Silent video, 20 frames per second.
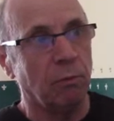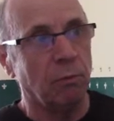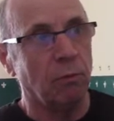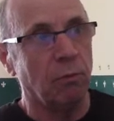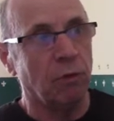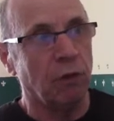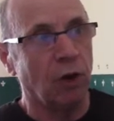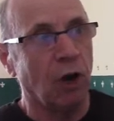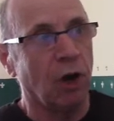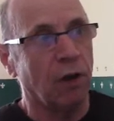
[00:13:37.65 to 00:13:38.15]

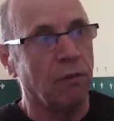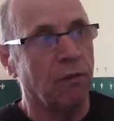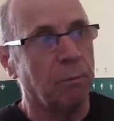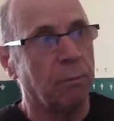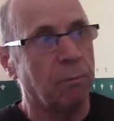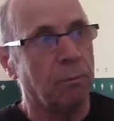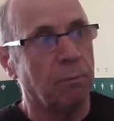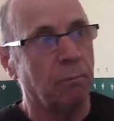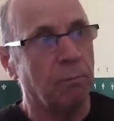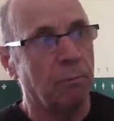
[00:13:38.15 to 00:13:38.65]
I've
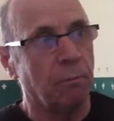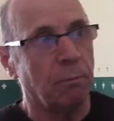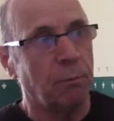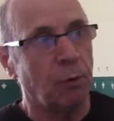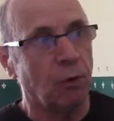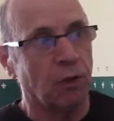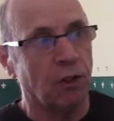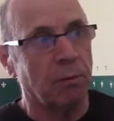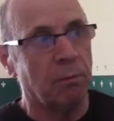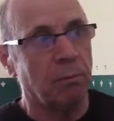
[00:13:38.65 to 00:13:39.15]

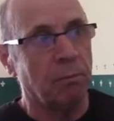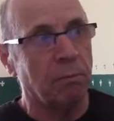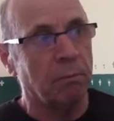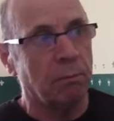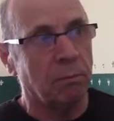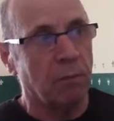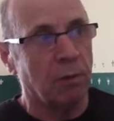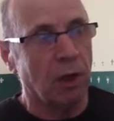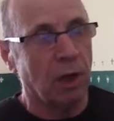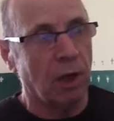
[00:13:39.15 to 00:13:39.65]
put some
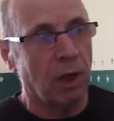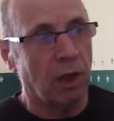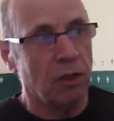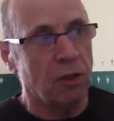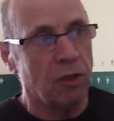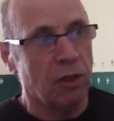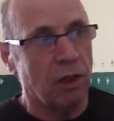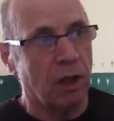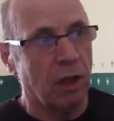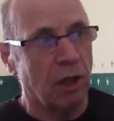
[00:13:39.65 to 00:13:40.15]

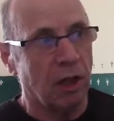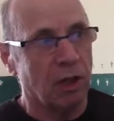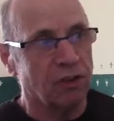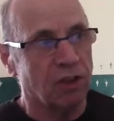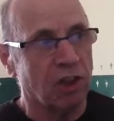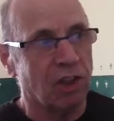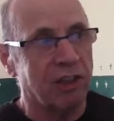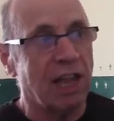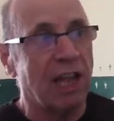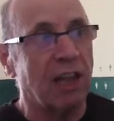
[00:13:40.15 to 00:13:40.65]

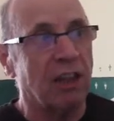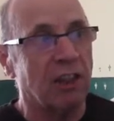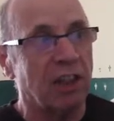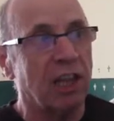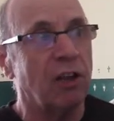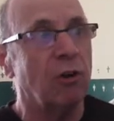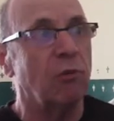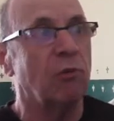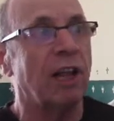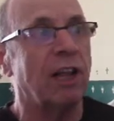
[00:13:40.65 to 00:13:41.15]
just
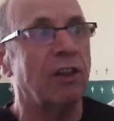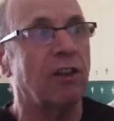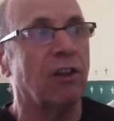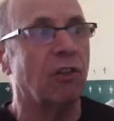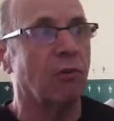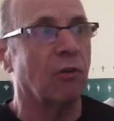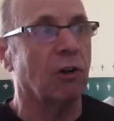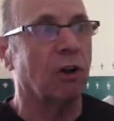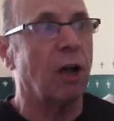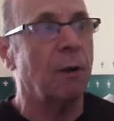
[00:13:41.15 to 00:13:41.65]
single letters
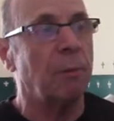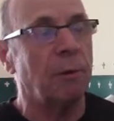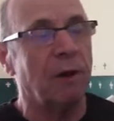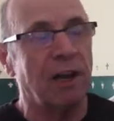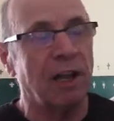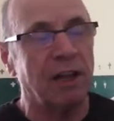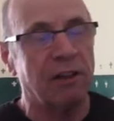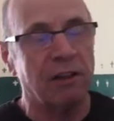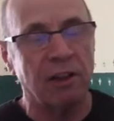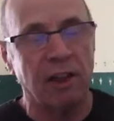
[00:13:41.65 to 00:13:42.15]
or a couple of
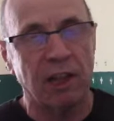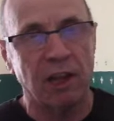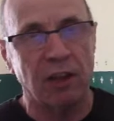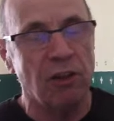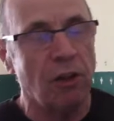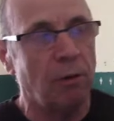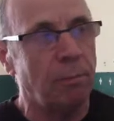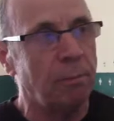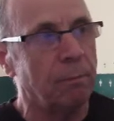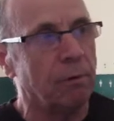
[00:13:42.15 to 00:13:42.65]
letters and a
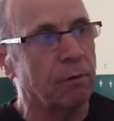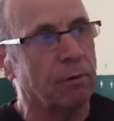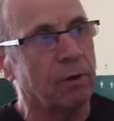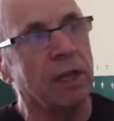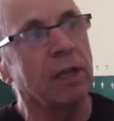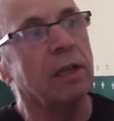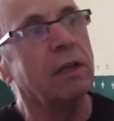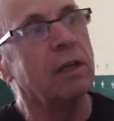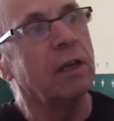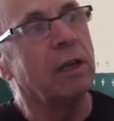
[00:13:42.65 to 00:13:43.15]
number
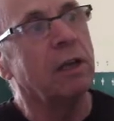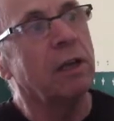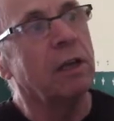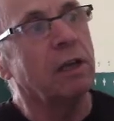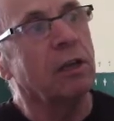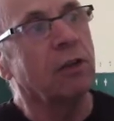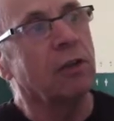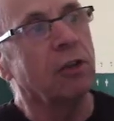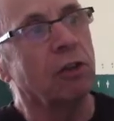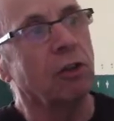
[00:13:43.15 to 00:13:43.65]
in
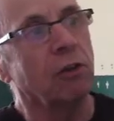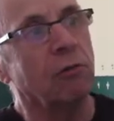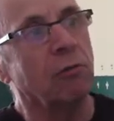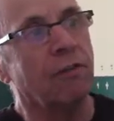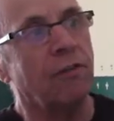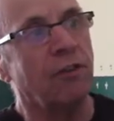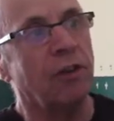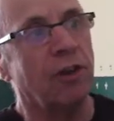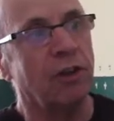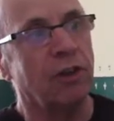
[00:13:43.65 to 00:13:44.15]
to
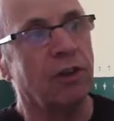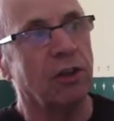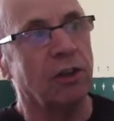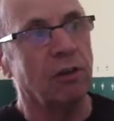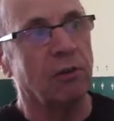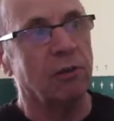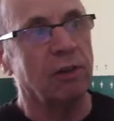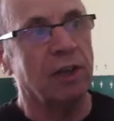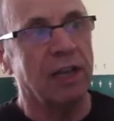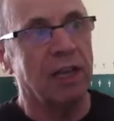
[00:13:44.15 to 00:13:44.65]
refer
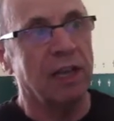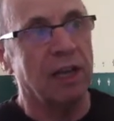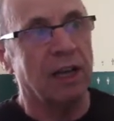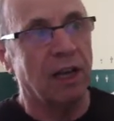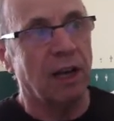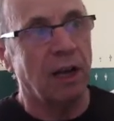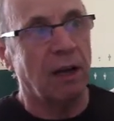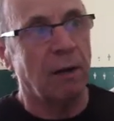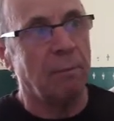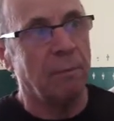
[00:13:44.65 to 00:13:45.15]
to the
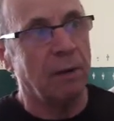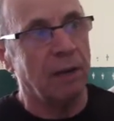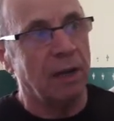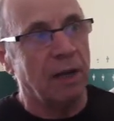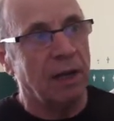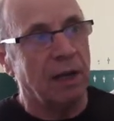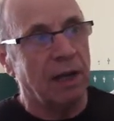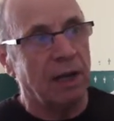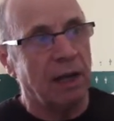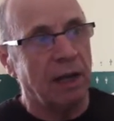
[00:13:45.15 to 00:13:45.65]

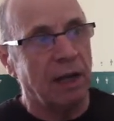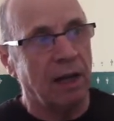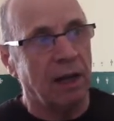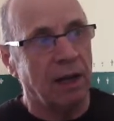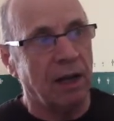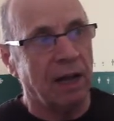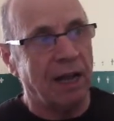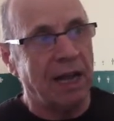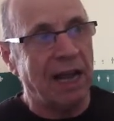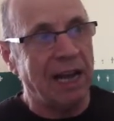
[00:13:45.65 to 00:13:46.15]

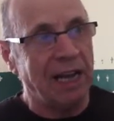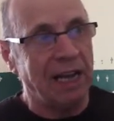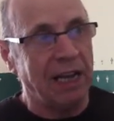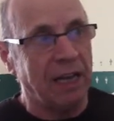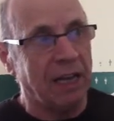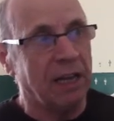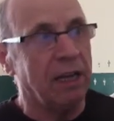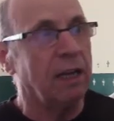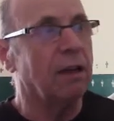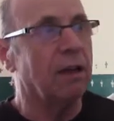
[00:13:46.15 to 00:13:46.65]

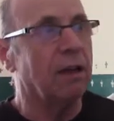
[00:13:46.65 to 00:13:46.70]
allele